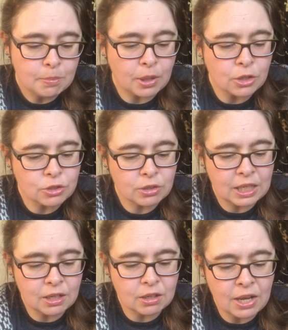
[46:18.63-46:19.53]
punctured
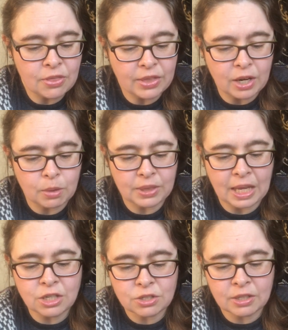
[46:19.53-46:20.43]
here and there with
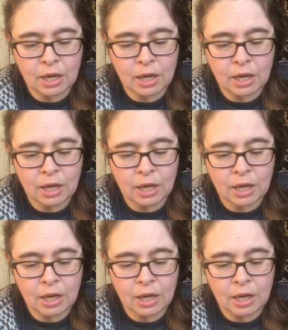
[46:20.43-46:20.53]
ancient